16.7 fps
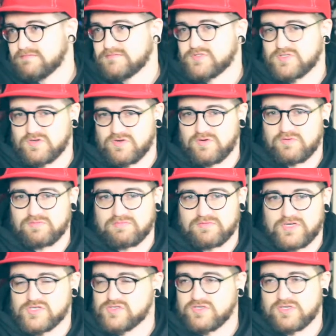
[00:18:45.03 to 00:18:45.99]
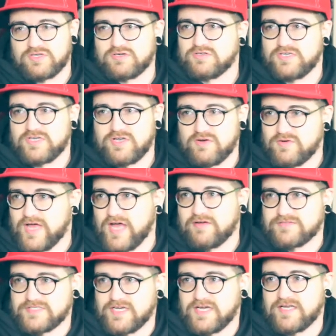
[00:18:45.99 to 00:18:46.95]
So there's literally no
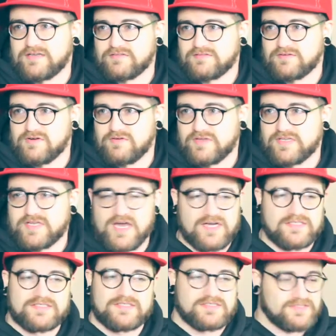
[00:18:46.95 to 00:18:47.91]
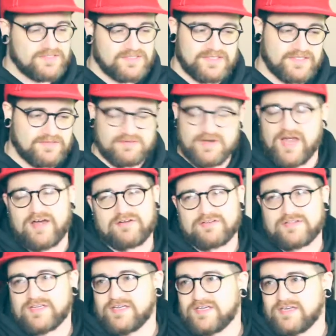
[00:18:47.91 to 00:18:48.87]
downside to throwing toxicity around.